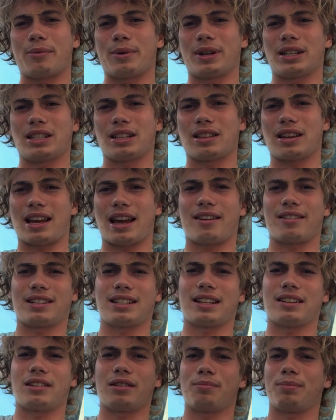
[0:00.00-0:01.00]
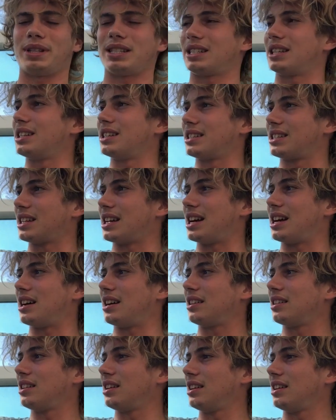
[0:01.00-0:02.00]
went to the Ericero business,
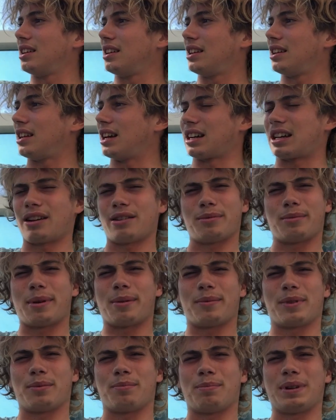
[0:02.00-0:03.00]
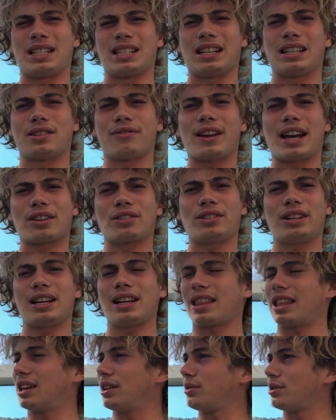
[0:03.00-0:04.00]
can't remember, business factory I
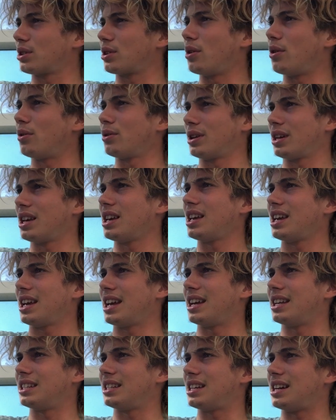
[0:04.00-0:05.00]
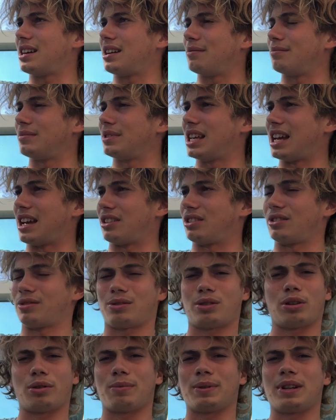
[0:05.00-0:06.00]
think it was called, and yeah, she's a
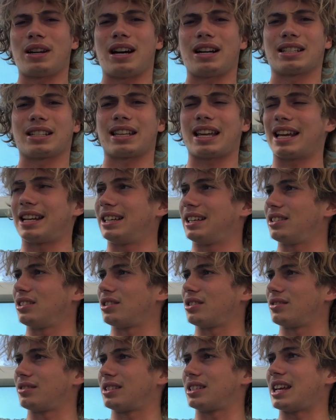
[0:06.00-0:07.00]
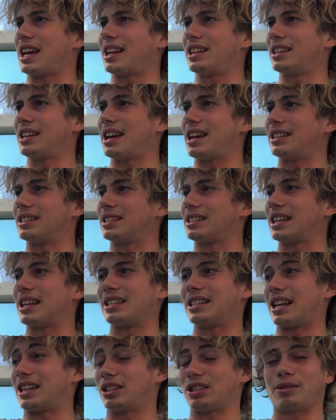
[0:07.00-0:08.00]
super nice lady, and she was saying yeah, it's
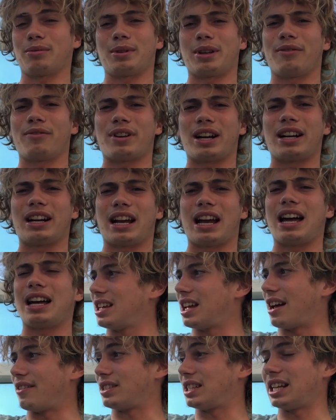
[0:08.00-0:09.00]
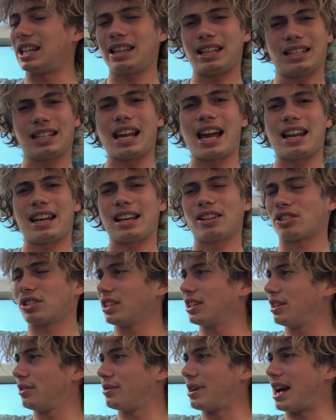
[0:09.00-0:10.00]
actually been very hard. I've seen this hat
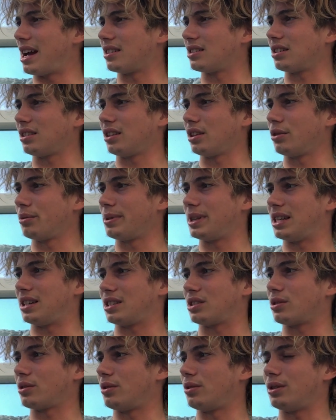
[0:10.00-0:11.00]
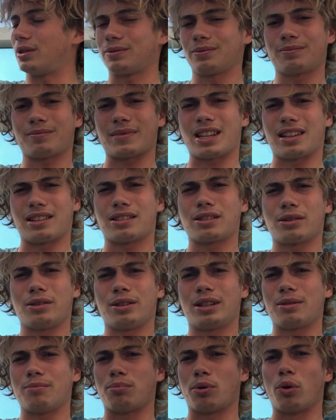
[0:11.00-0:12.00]
actually around a little bit. I saw
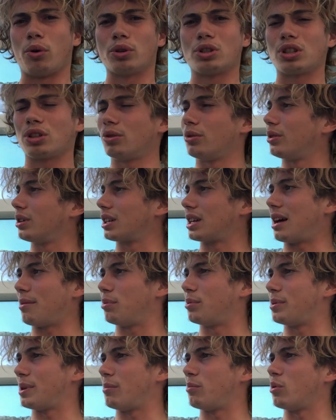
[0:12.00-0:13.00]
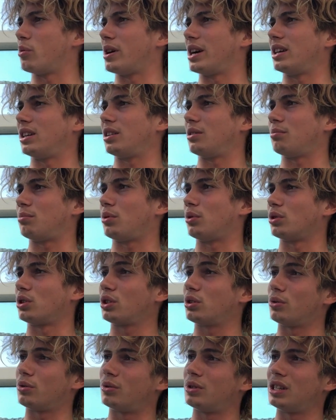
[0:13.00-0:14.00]
it in Portugal, a couple of people wearing it in
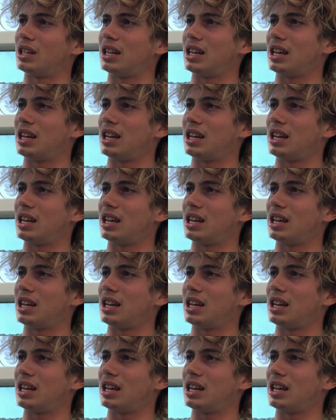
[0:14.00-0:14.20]
Portugal.